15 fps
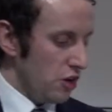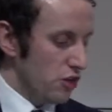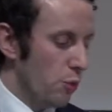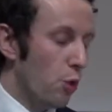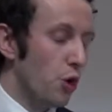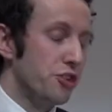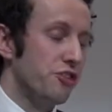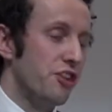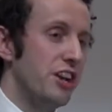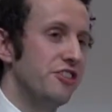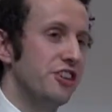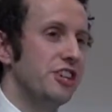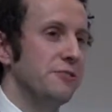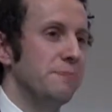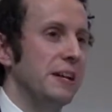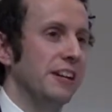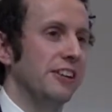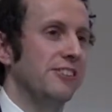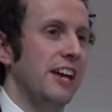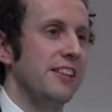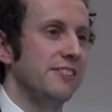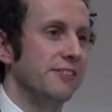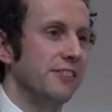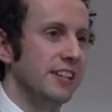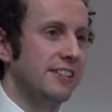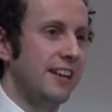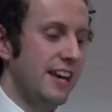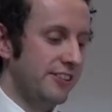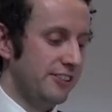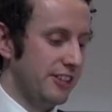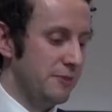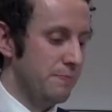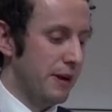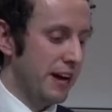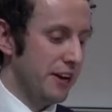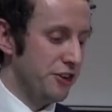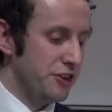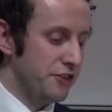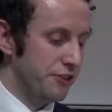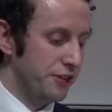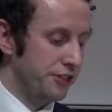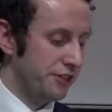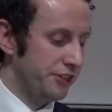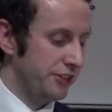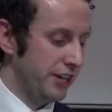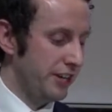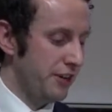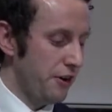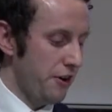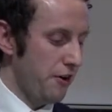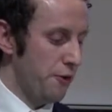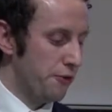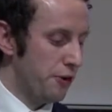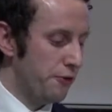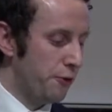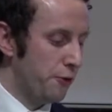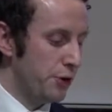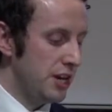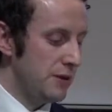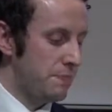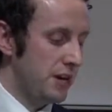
The water engine has been extensively tested by a university over a 4-year